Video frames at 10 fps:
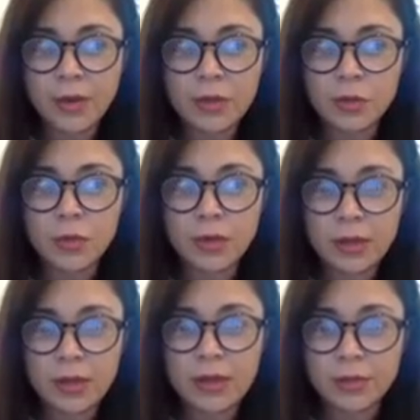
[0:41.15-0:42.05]
but it's
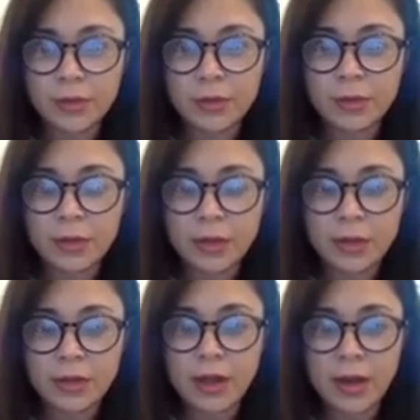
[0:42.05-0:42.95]
really difficult to
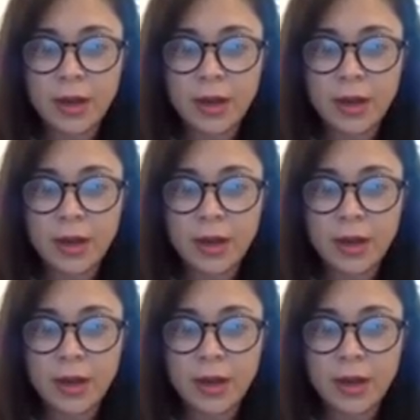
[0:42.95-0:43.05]
understand.